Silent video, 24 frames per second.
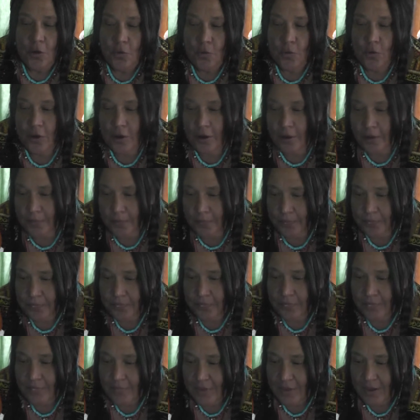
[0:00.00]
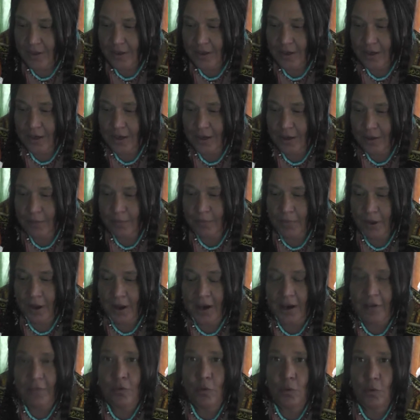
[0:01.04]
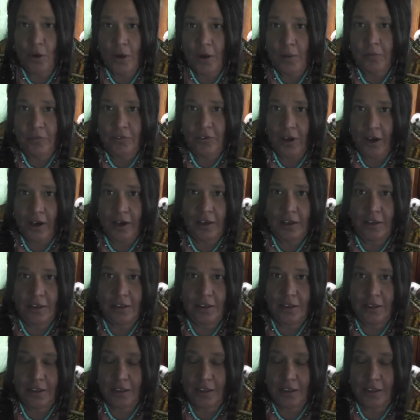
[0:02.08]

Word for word: Well, um, I have a website